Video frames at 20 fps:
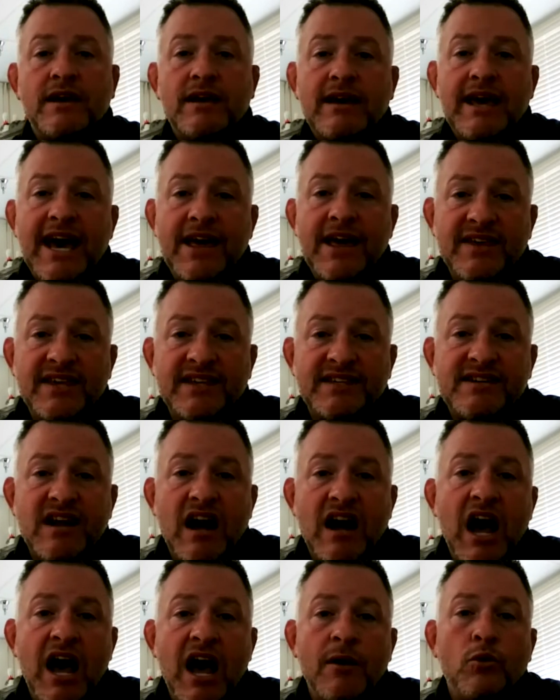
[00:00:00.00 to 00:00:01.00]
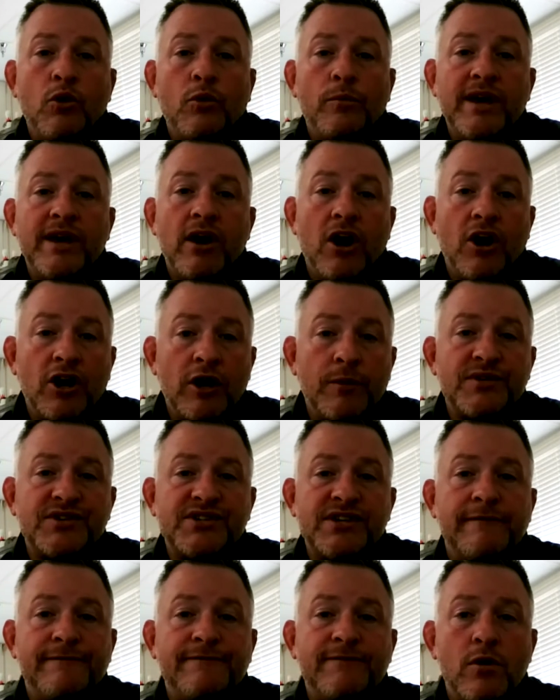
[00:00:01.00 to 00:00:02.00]
at this time will be
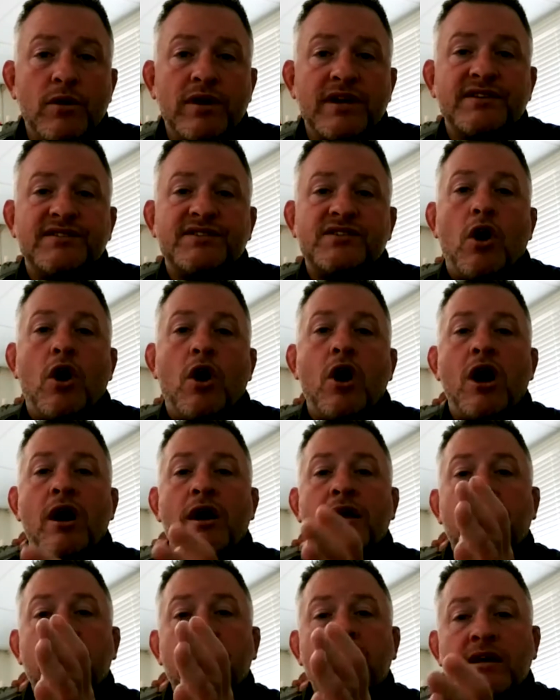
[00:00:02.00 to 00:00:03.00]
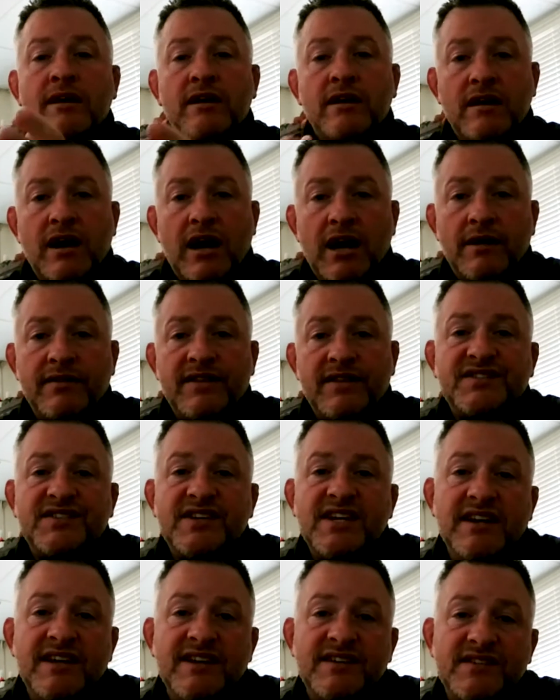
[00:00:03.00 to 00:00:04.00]
100% focused on the
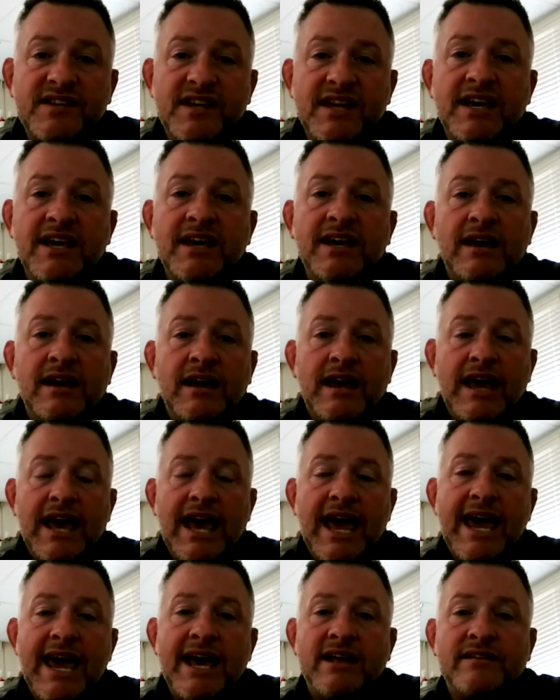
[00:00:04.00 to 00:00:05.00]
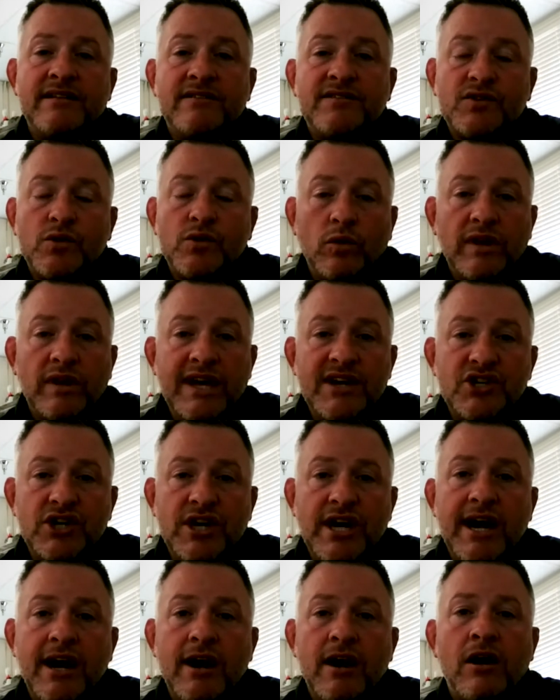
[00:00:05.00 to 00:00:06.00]
CDC and school age
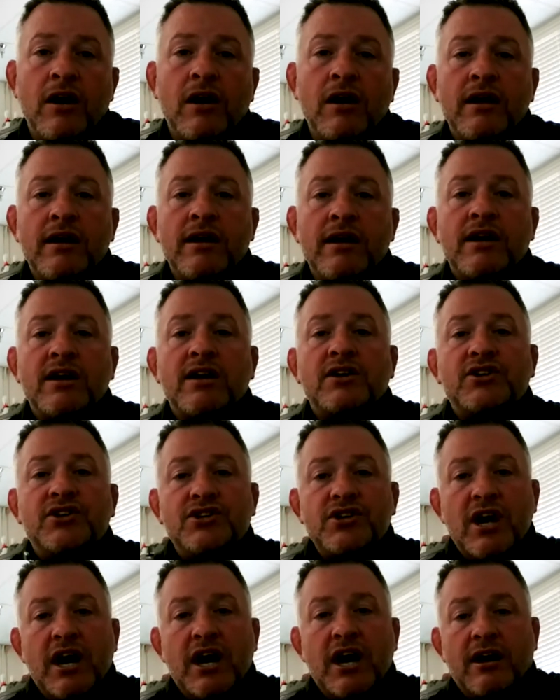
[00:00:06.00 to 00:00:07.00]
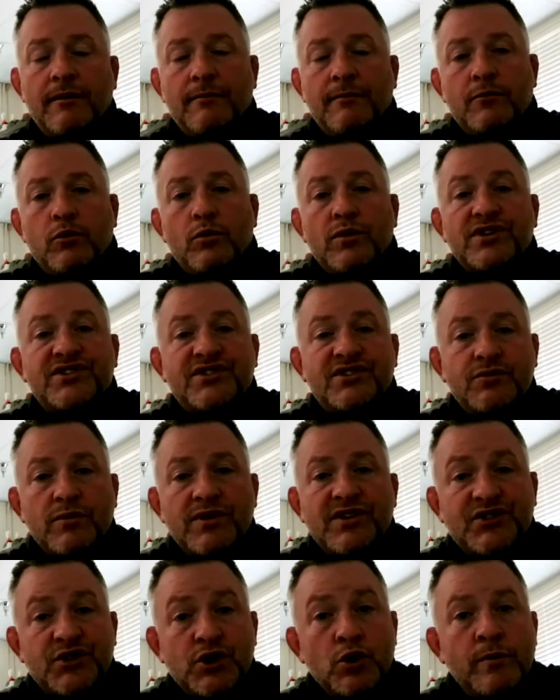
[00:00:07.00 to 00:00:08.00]
care,
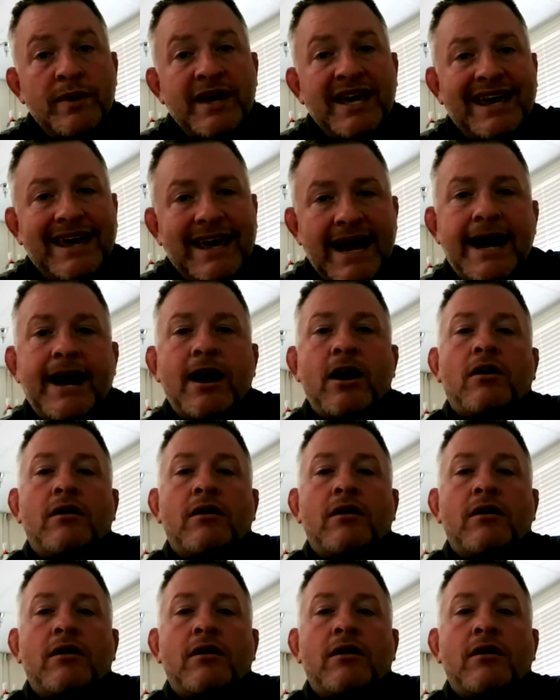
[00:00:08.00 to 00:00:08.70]
resuming care,